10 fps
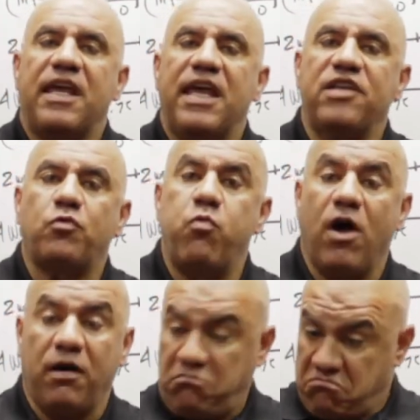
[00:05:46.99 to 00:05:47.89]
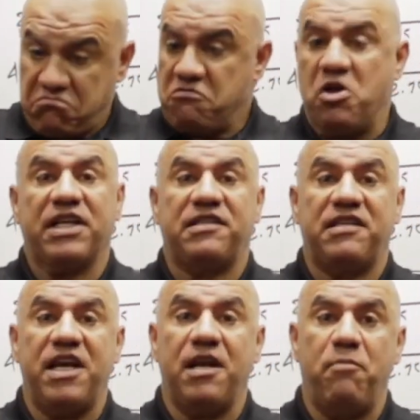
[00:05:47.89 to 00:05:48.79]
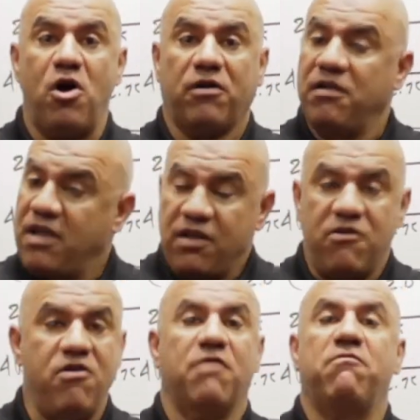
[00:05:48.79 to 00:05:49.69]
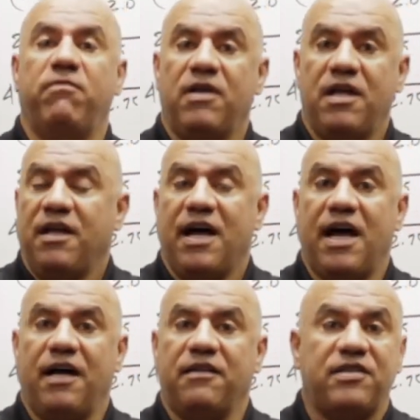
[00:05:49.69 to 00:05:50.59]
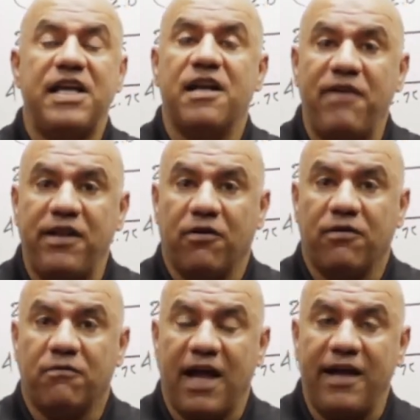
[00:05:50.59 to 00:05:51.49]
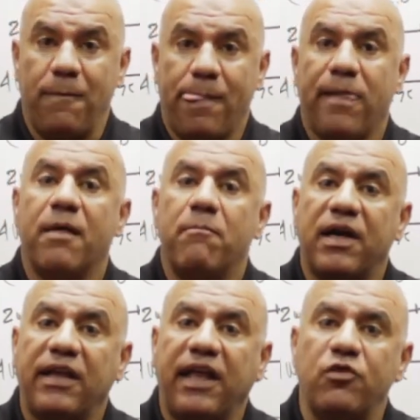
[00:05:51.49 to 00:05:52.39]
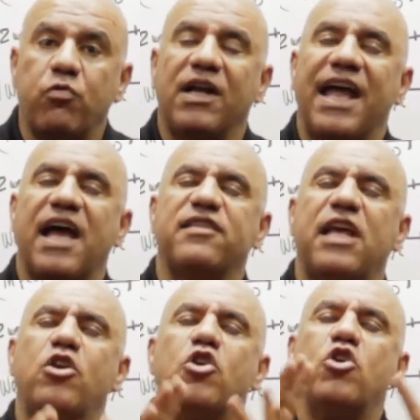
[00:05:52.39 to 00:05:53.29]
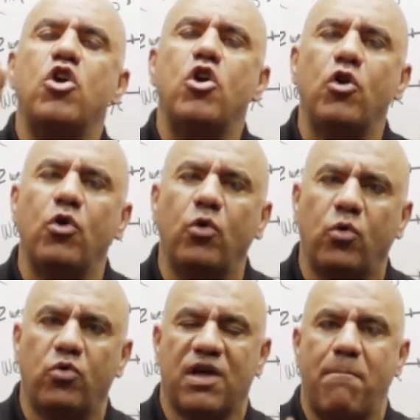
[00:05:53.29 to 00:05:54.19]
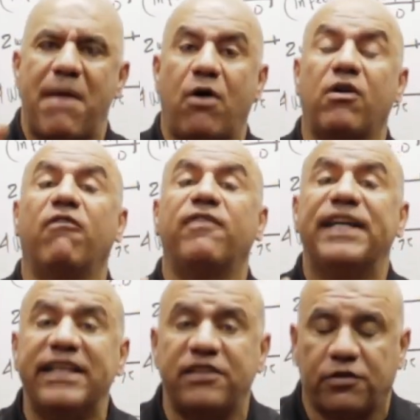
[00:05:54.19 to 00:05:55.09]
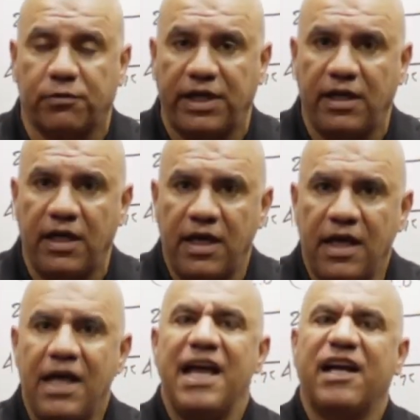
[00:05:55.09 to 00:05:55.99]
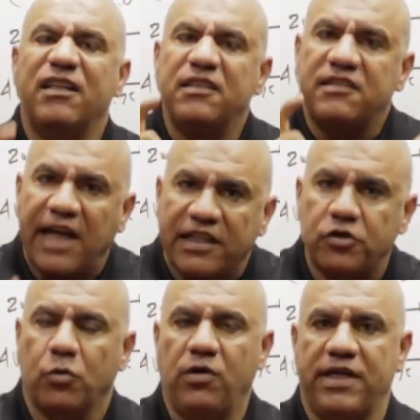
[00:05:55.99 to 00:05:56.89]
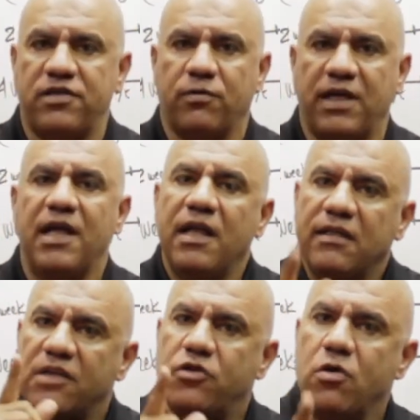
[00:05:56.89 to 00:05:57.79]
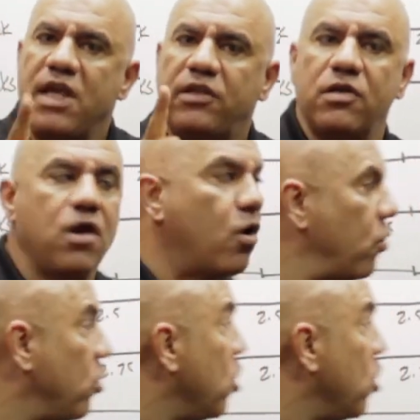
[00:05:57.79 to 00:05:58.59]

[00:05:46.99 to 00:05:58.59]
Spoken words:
Each one you could see in a book, you can see in a video, right? But each one has a huge amount of history, contextual history, that you need to know